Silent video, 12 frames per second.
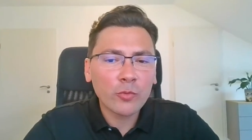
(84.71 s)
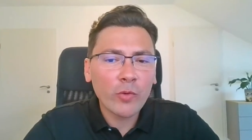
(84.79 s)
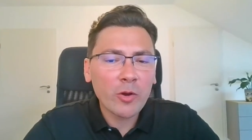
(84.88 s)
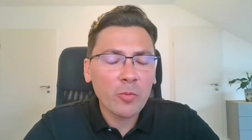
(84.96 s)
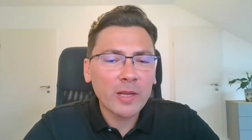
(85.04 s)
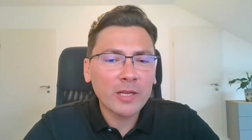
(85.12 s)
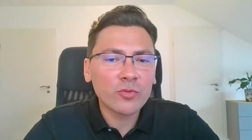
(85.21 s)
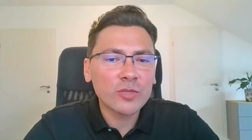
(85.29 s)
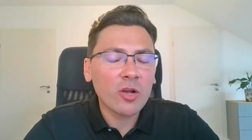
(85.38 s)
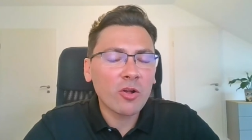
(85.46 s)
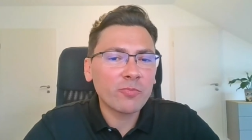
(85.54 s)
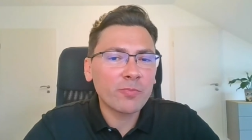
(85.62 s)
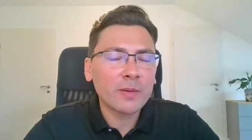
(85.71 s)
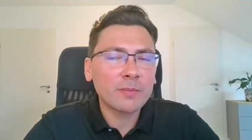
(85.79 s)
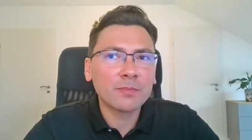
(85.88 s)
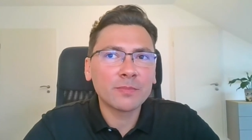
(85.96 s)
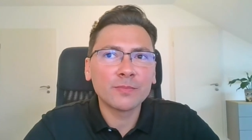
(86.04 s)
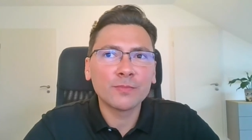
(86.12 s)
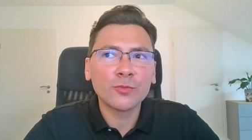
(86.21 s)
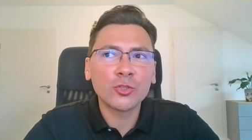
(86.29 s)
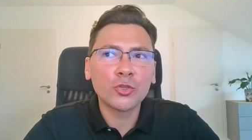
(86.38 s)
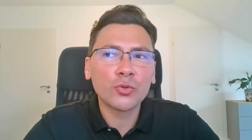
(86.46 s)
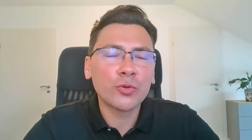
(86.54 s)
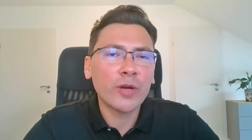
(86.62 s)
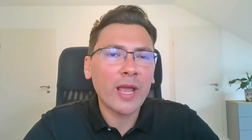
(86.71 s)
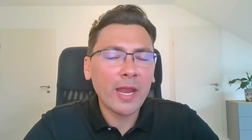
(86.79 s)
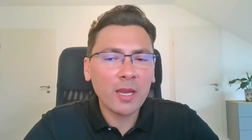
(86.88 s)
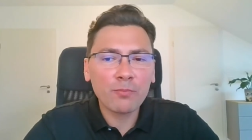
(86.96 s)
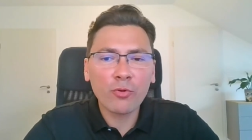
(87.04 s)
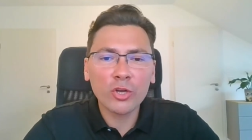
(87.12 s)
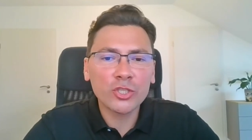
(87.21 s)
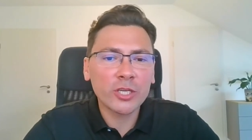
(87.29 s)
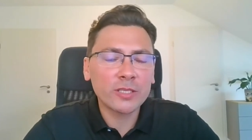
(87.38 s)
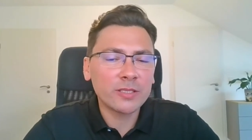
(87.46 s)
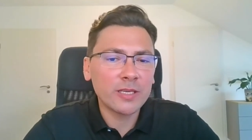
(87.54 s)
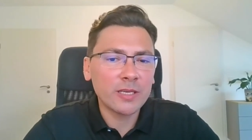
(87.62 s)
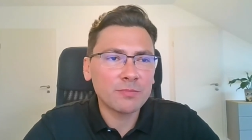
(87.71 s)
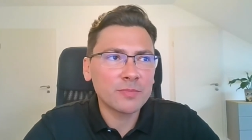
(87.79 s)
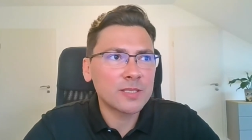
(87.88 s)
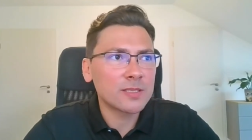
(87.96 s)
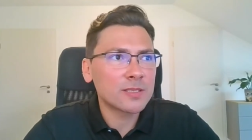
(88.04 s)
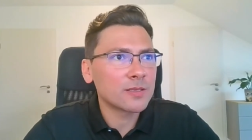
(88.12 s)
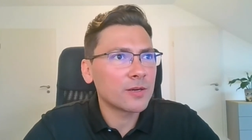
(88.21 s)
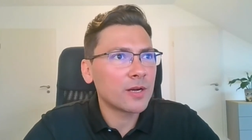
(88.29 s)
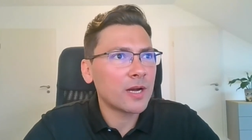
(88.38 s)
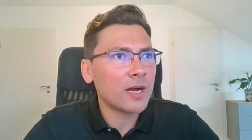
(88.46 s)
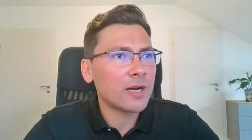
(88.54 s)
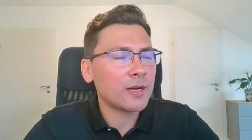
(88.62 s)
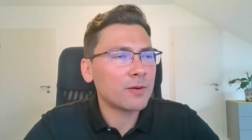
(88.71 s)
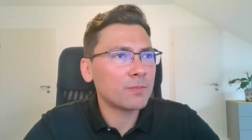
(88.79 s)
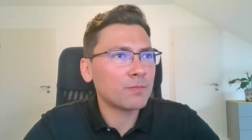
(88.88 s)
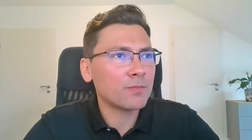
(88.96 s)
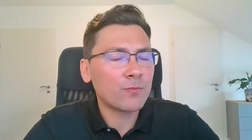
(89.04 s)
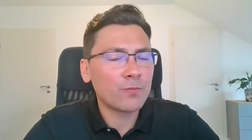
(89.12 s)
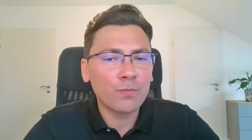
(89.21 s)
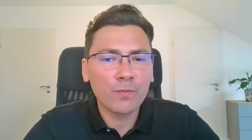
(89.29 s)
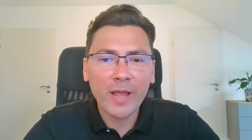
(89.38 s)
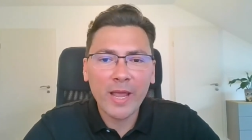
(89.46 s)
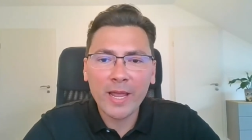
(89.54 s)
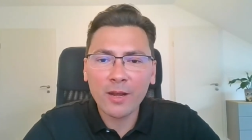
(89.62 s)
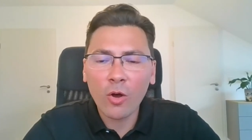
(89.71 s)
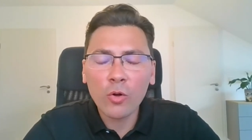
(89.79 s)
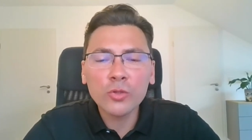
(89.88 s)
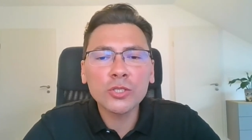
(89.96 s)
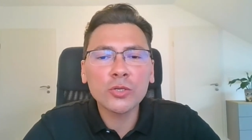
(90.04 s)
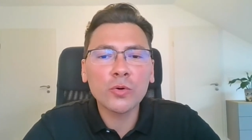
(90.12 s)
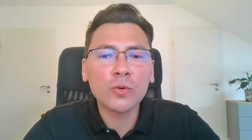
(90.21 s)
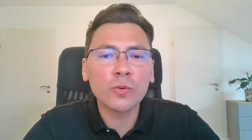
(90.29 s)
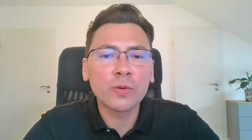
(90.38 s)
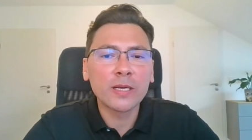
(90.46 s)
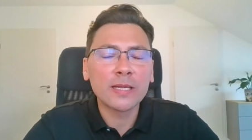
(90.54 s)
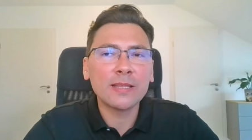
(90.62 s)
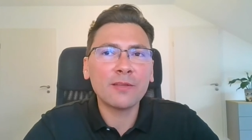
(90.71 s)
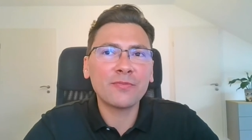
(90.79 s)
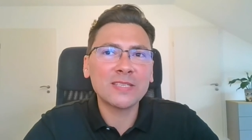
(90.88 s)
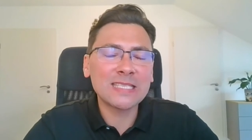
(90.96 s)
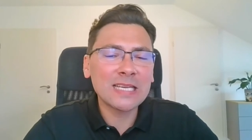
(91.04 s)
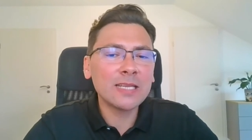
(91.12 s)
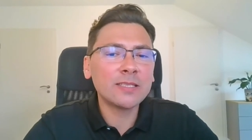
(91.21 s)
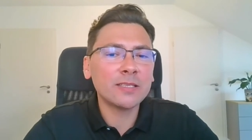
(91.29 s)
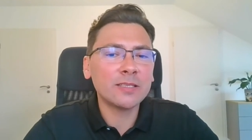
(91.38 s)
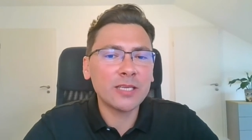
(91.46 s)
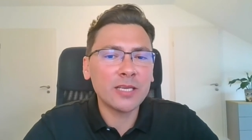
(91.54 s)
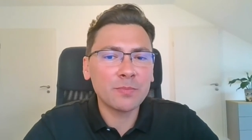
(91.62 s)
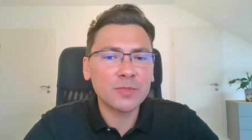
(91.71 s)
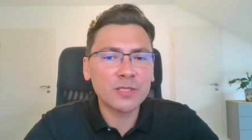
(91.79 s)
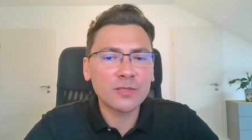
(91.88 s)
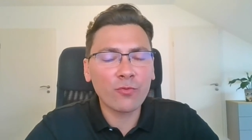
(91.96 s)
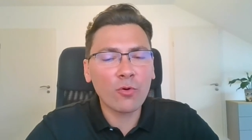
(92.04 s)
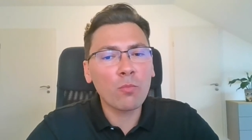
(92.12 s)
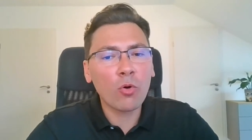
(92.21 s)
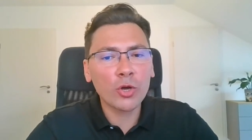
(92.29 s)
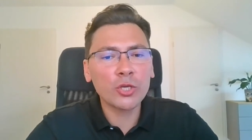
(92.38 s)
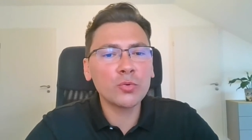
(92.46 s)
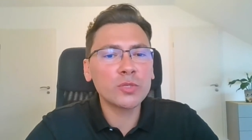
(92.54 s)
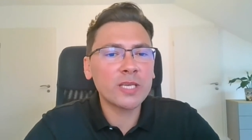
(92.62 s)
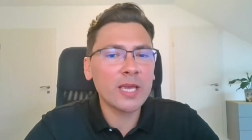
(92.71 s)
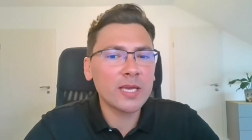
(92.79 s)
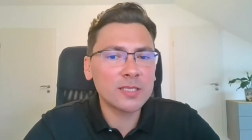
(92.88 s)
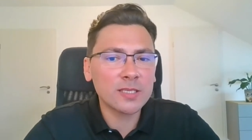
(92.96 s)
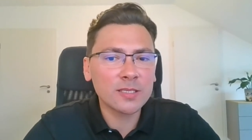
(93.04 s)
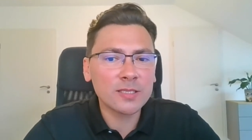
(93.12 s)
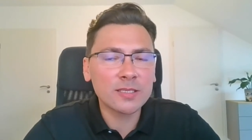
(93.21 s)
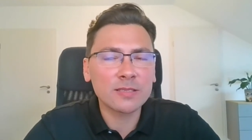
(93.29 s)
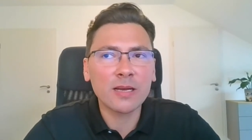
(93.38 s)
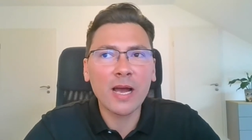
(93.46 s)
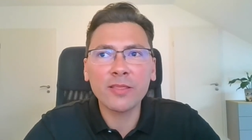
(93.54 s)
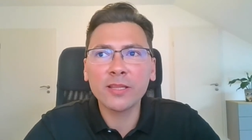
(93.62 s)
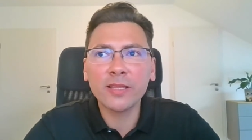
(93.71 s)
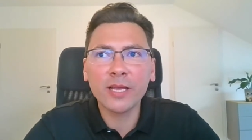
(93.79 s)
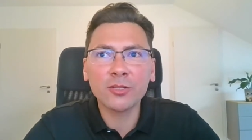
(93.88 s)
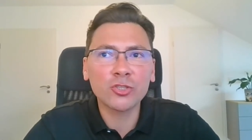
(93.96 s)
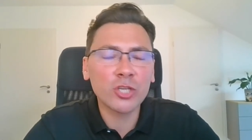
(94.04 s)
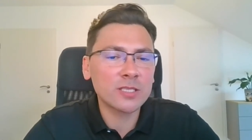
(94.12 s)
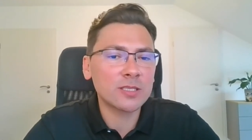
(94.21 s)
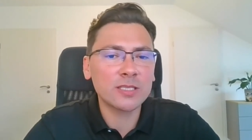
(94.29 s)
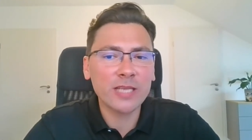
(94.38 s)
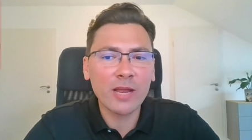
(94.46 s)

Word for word: I would recommend Resolve B I M to any project teams um, and also the facility teams for more use cases other than just